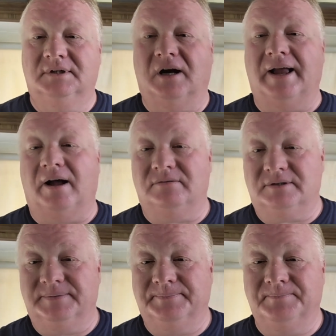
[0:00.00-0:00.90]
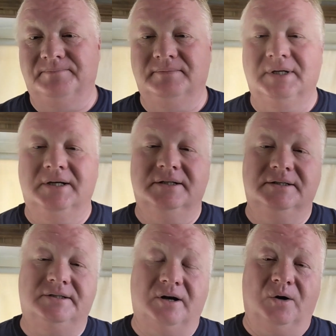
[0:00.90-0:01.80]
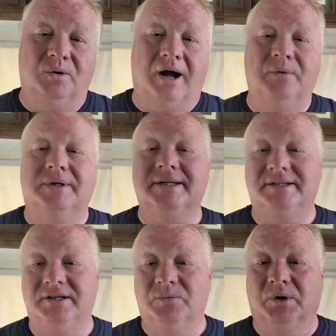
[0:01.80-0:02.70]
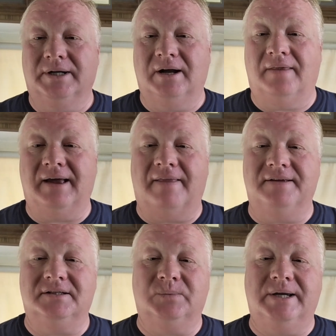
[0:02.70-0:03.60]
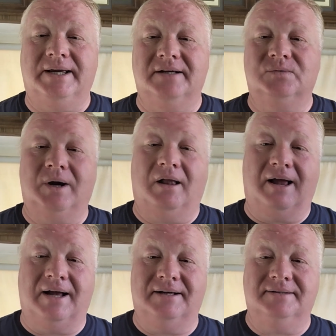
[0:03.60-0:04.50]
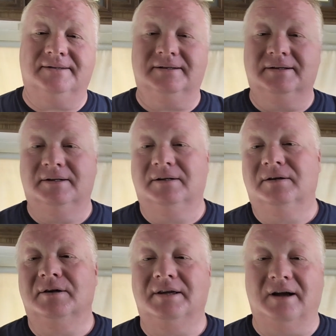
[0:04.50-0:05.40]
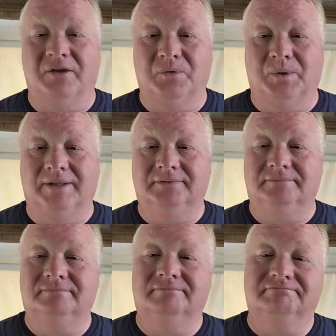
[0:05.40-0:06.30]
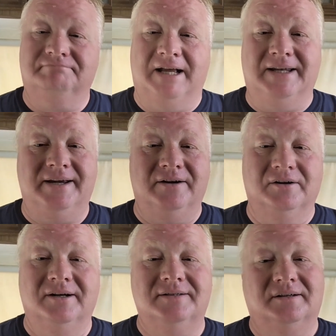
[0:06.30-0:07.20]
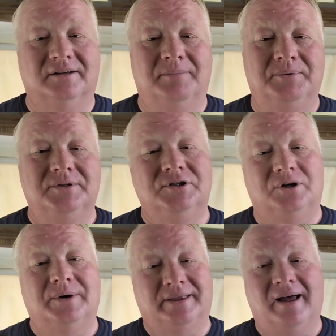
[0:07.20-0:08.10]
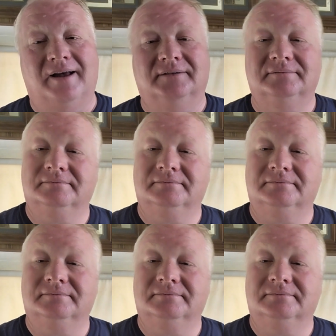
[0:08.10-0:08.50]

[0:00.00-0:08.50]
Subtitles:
dug out. So I will continue working on that this week as well as the other one. And here is a clip showing that.